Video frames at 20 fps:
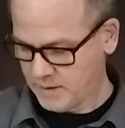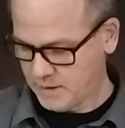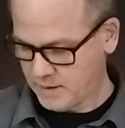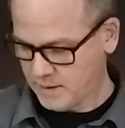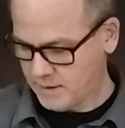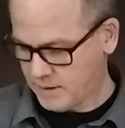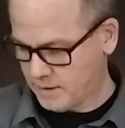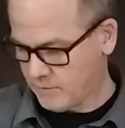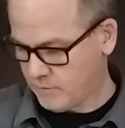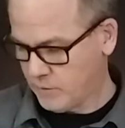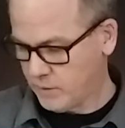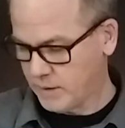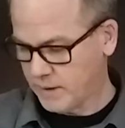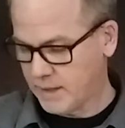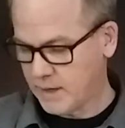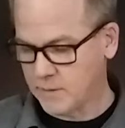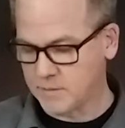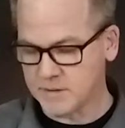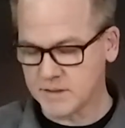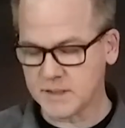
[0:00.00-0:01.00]
And it really
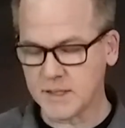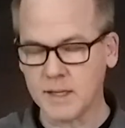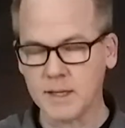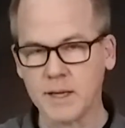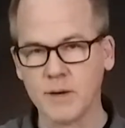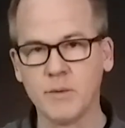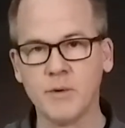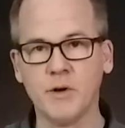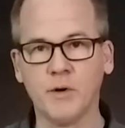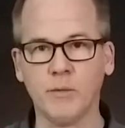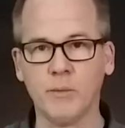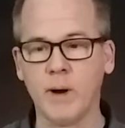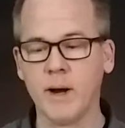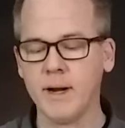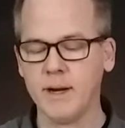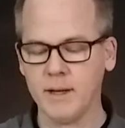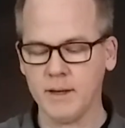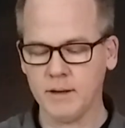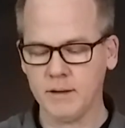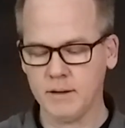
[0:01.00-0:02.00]
helps. It's kind of like when you're
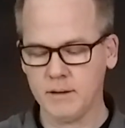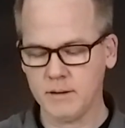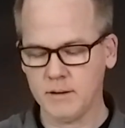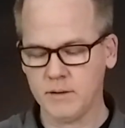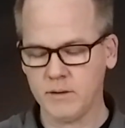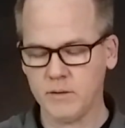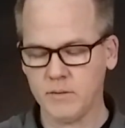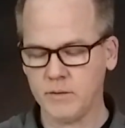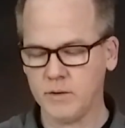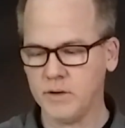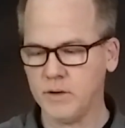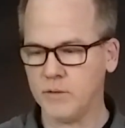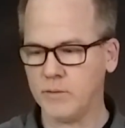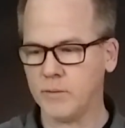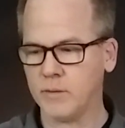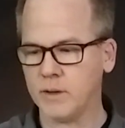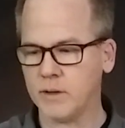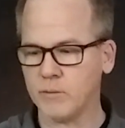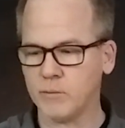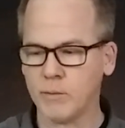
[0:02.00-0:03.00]
writing. You don't
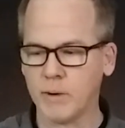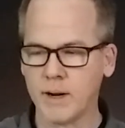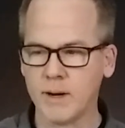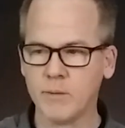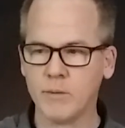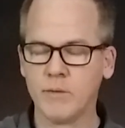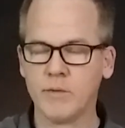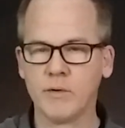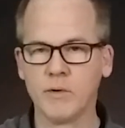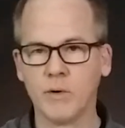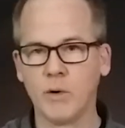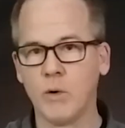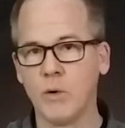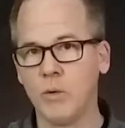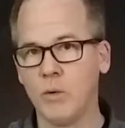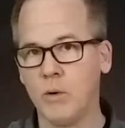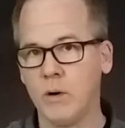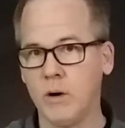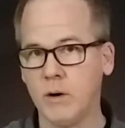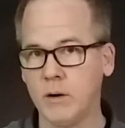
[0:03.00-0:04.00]
really write with your
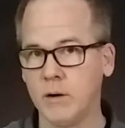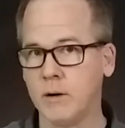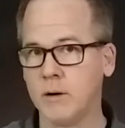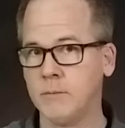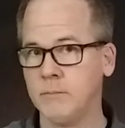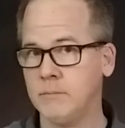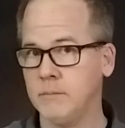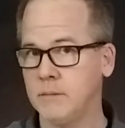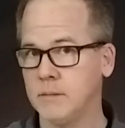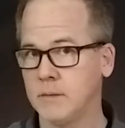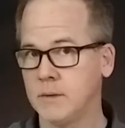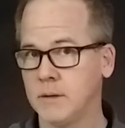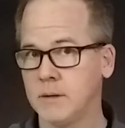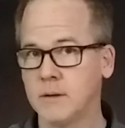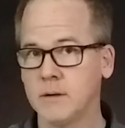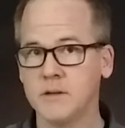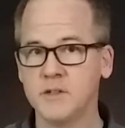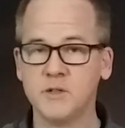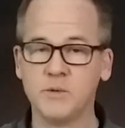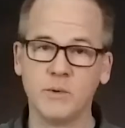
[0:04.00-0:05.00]
whole arm
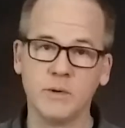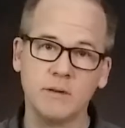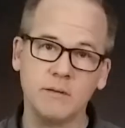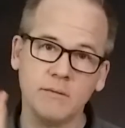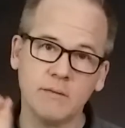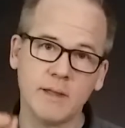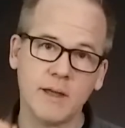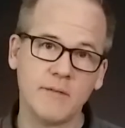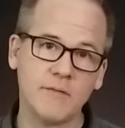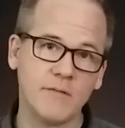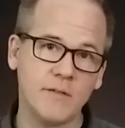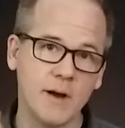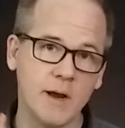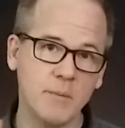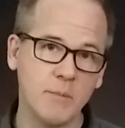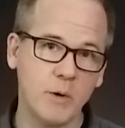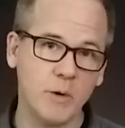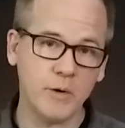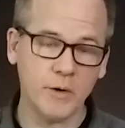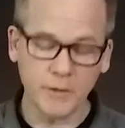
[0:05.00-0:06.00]
because you want that fine
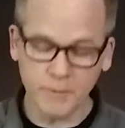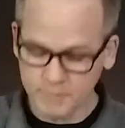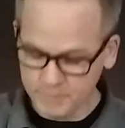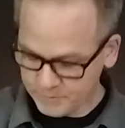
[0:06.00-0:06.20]
motor.